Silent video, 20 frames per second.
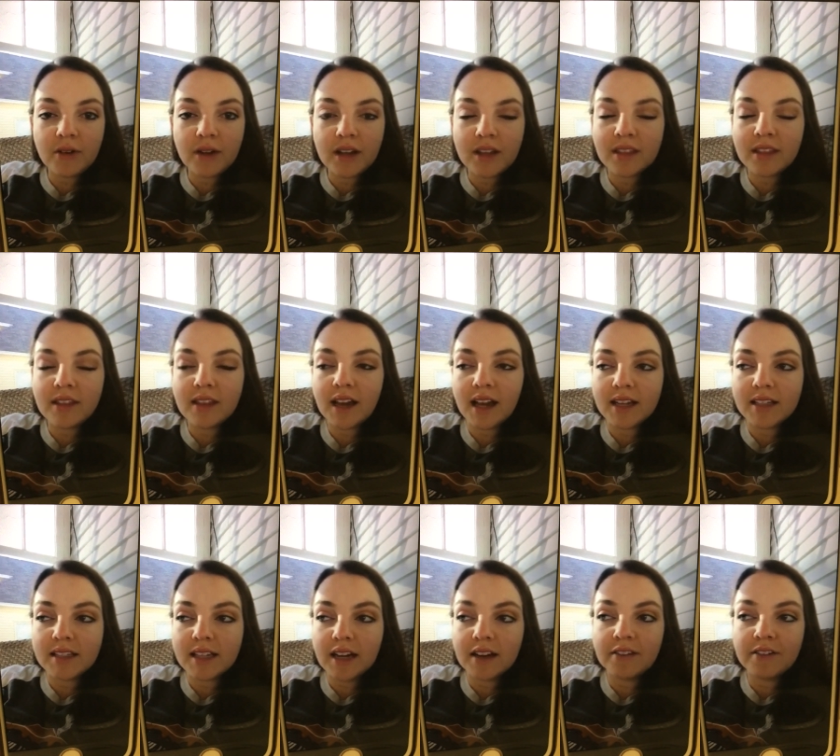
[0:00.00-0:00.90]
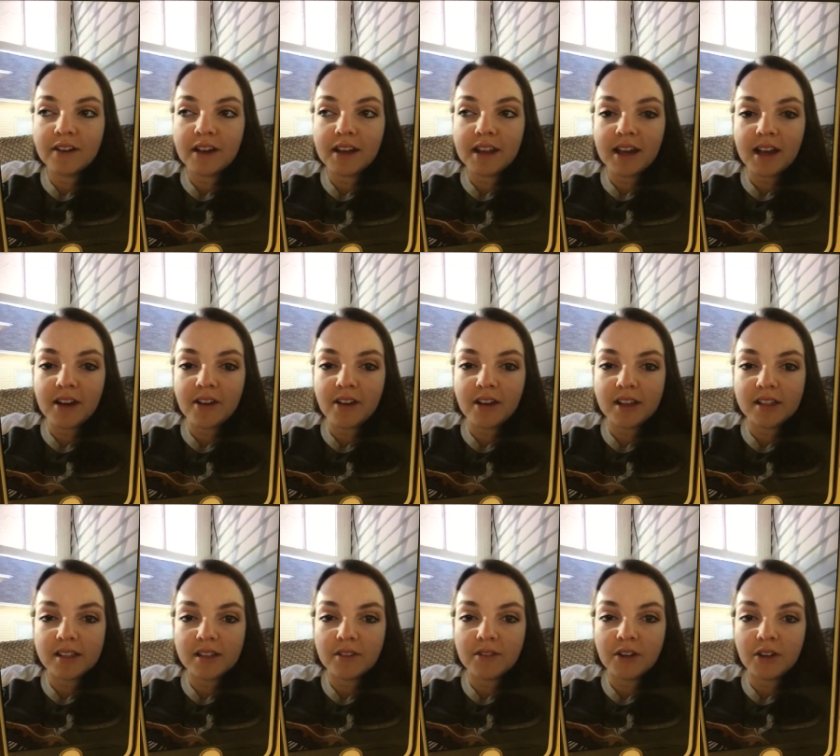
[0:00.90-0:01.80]
and identify the
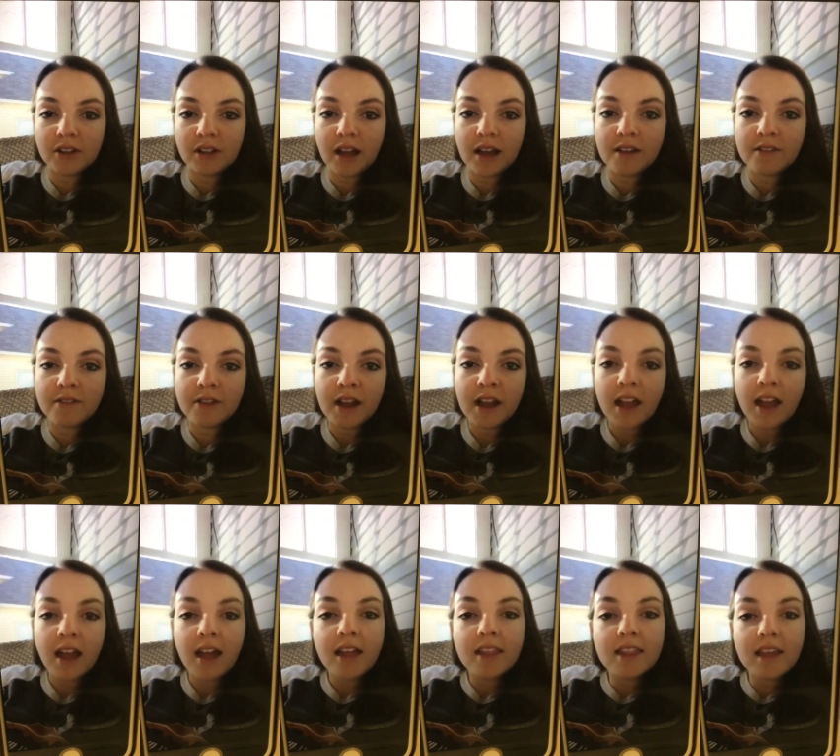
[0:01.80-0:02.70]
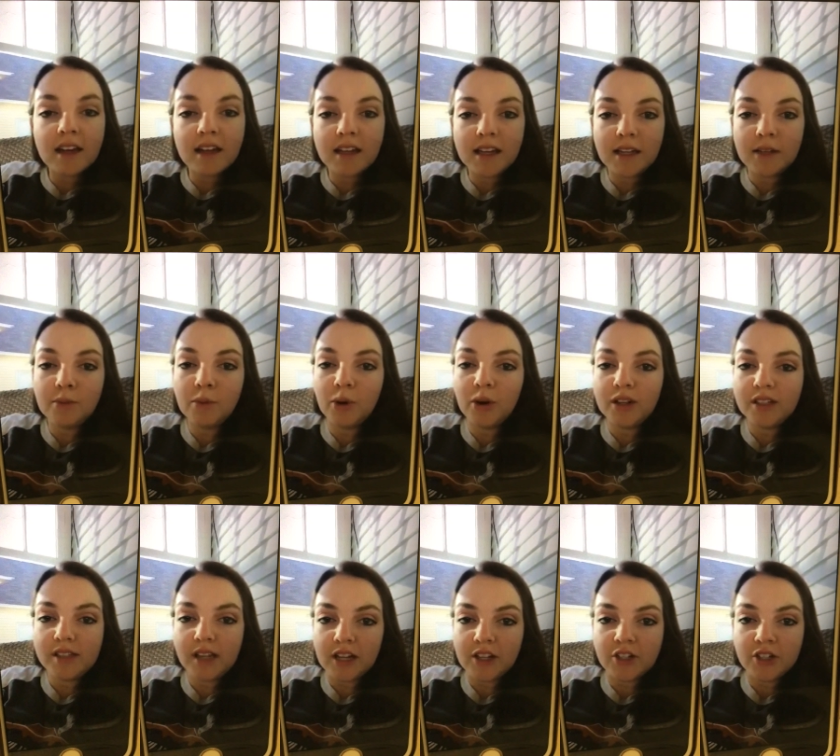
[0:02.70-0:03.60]
areas of your life that need more
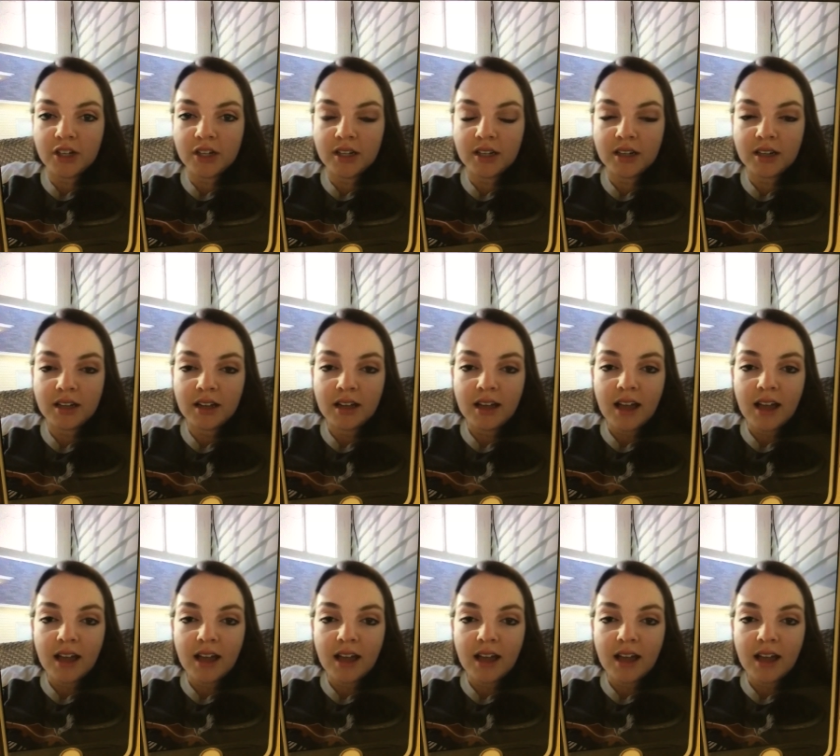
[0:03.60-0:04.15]
attention,